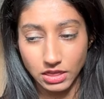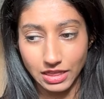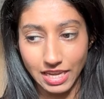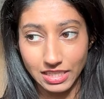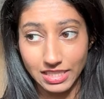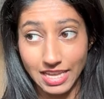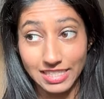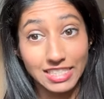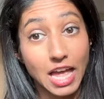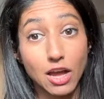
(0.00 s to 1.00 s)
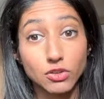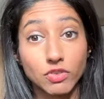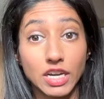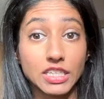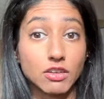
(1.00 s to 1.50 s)
things that sound
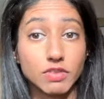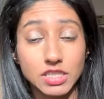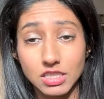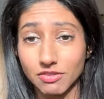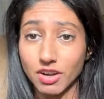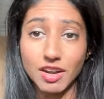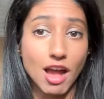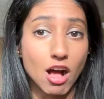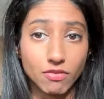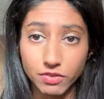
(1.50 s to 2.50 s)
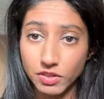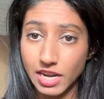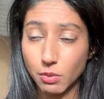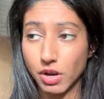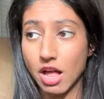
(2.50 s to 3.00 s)
very convincing, very helpful, that
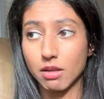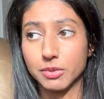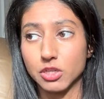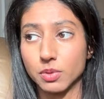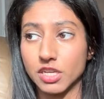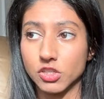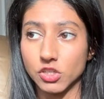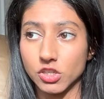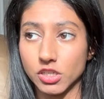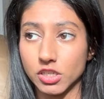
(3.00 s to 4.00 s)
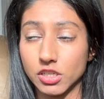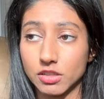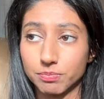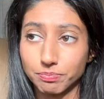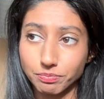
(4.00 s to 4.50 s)
it would help you in
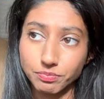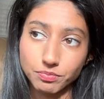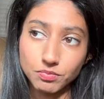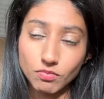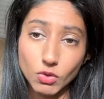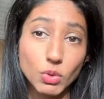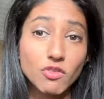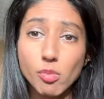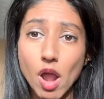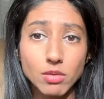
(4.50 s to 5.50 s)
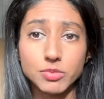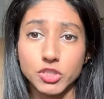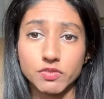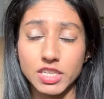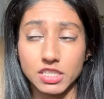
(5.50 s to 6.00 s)
your whatever problems
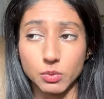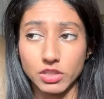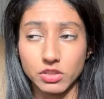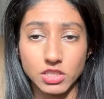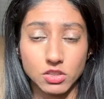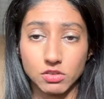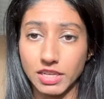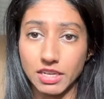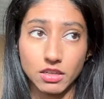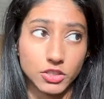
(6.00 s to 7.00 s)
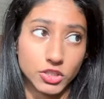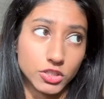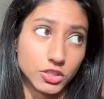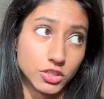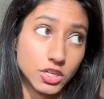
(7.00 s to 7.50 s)
you're facing, whether that's like
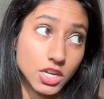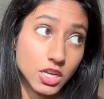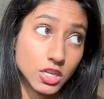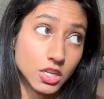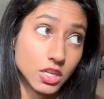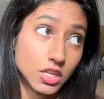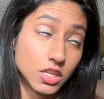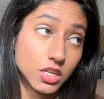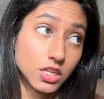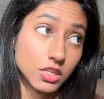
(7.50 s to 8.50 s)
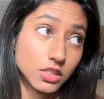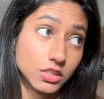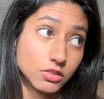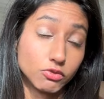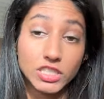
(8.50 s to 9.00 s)
your
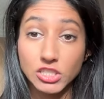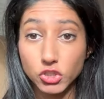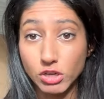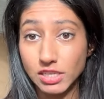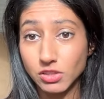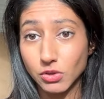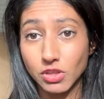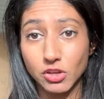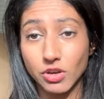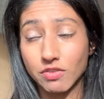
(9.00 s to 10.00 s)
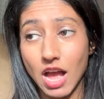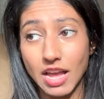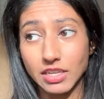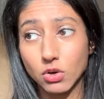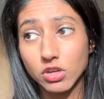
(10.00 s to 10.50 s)
really stressed, so you think you have
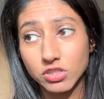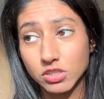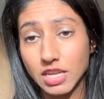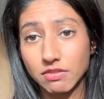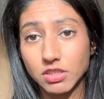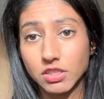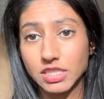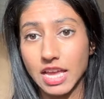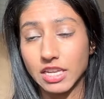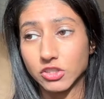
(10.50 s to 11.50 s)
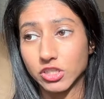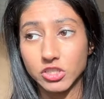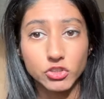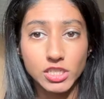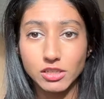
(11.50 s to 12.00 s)
high cortisol levels and your
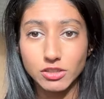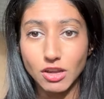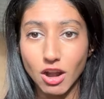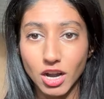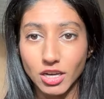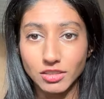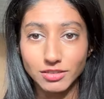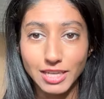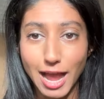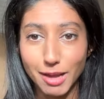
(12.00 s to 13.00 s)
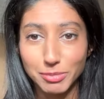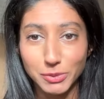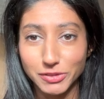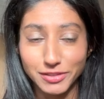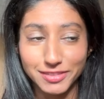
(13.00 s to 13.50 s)
adrenals are tapped,
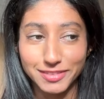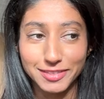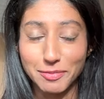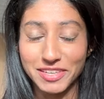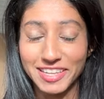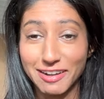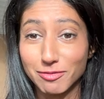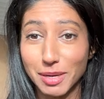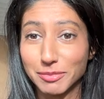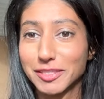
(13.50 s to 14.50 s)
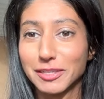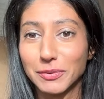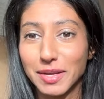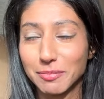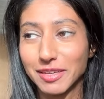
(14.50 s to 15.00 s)
which is something that I remember seeing
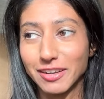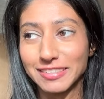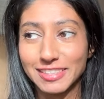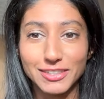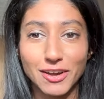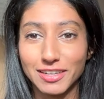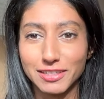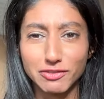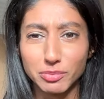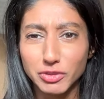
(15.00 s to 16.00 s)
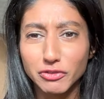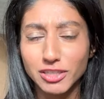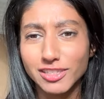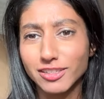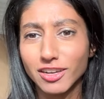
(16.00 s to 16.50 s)
quite a bit on TikTok, and even before
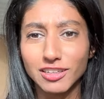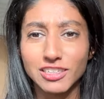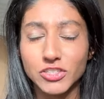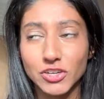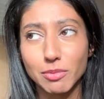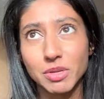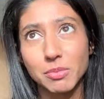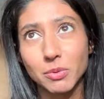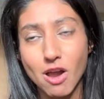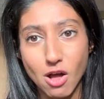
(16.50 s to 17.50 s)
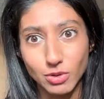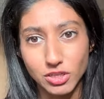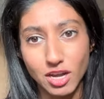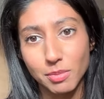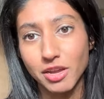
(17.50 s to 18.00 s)
TikTok and Instagram, people were always
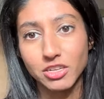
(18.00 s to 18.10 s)
talking about